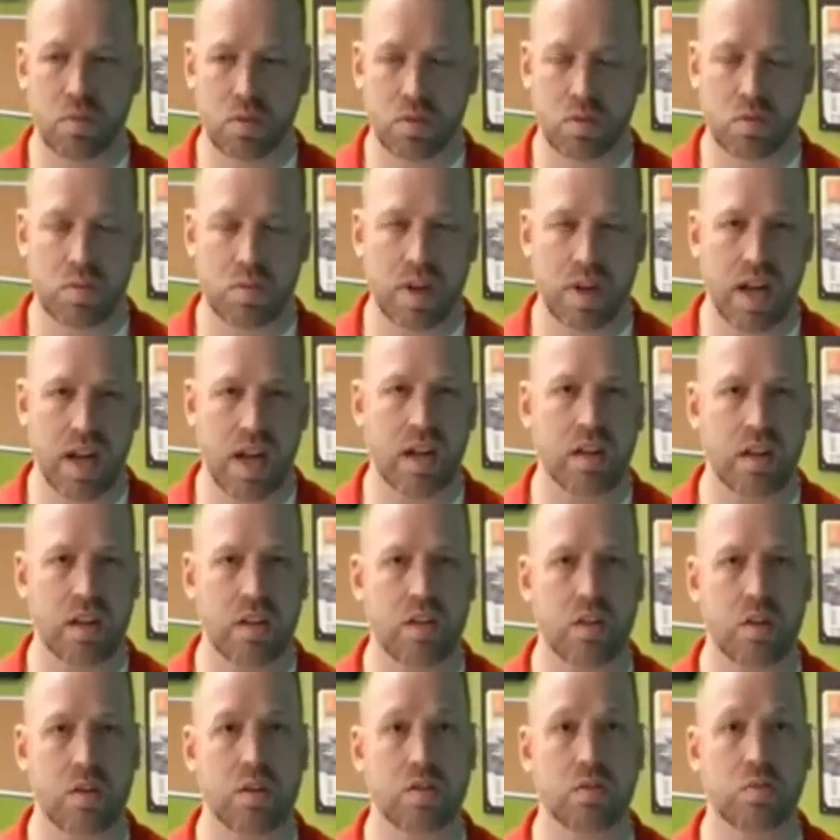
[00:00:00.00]
The reality,
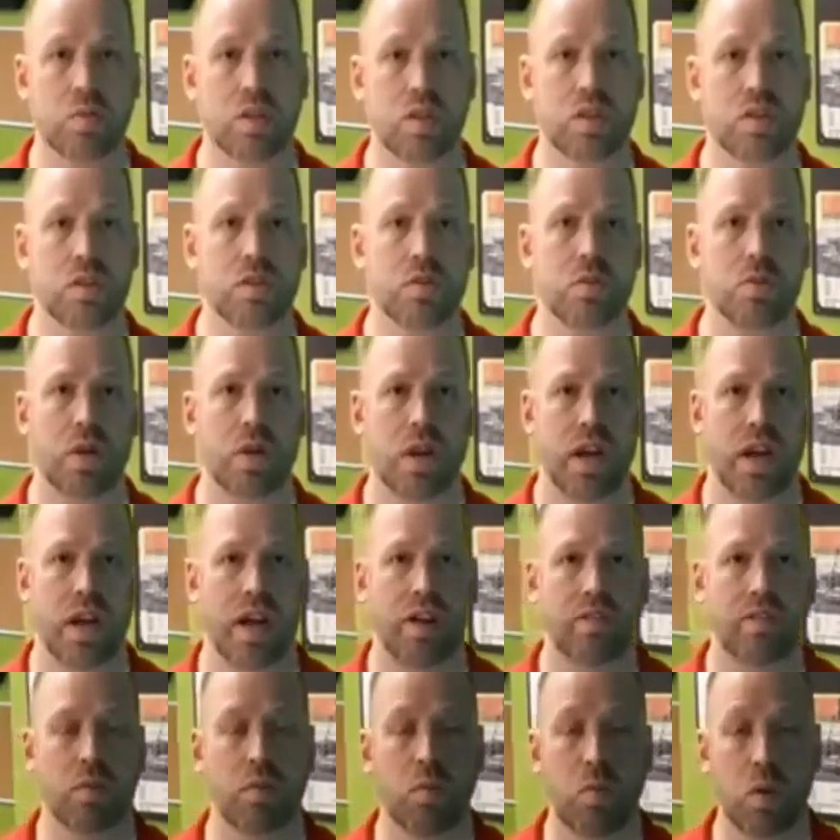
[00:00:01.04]
though, is we do want to
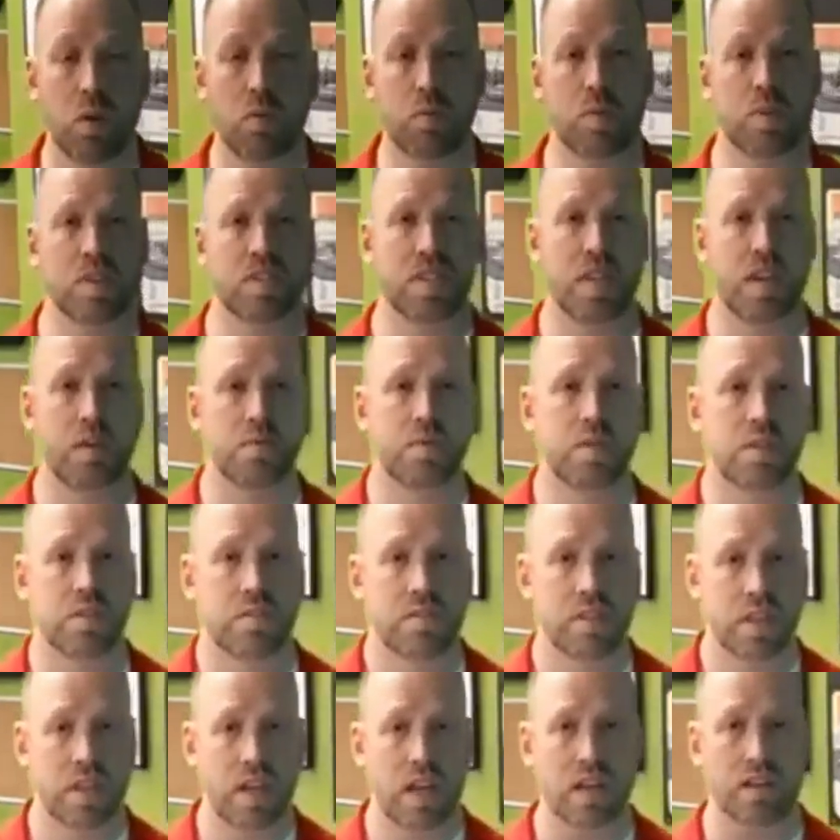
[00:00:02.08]
have a warm reception
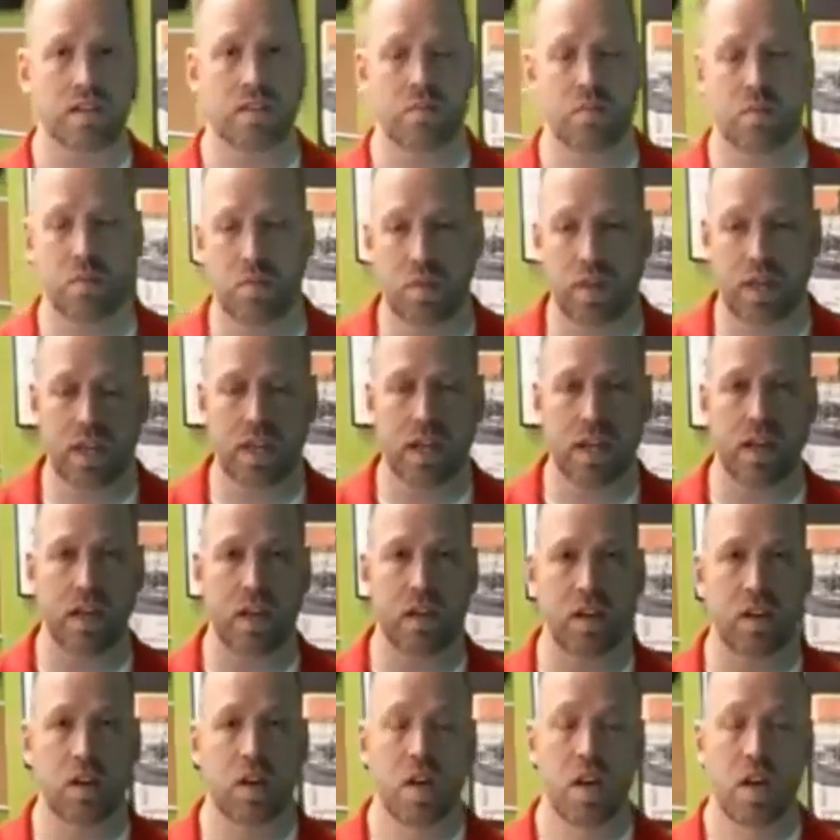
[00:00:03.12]
of the customer when they get
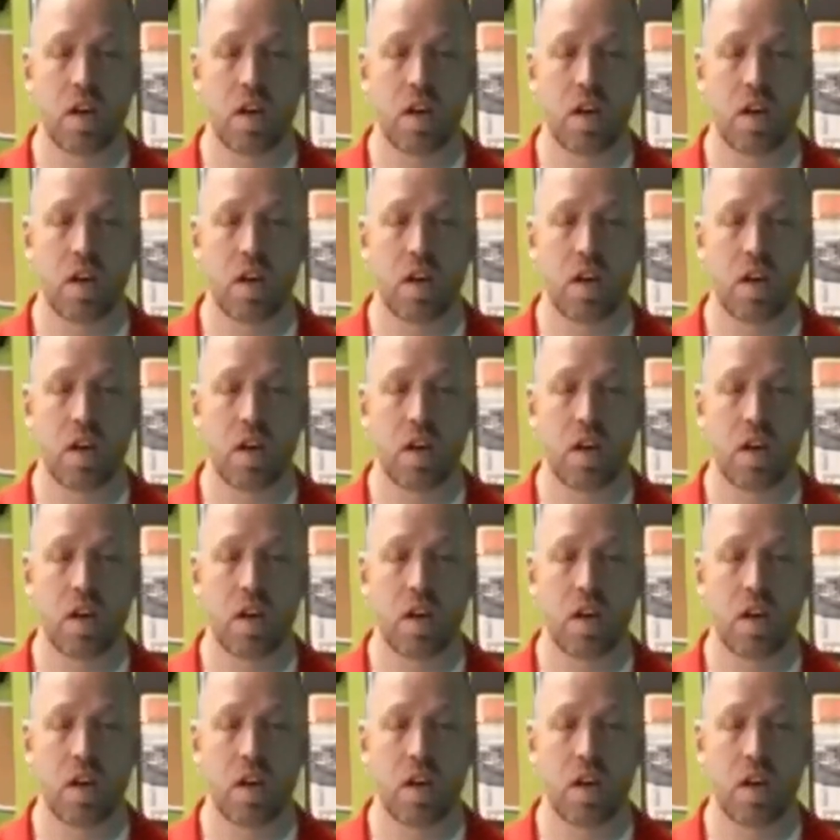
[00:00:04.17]
here.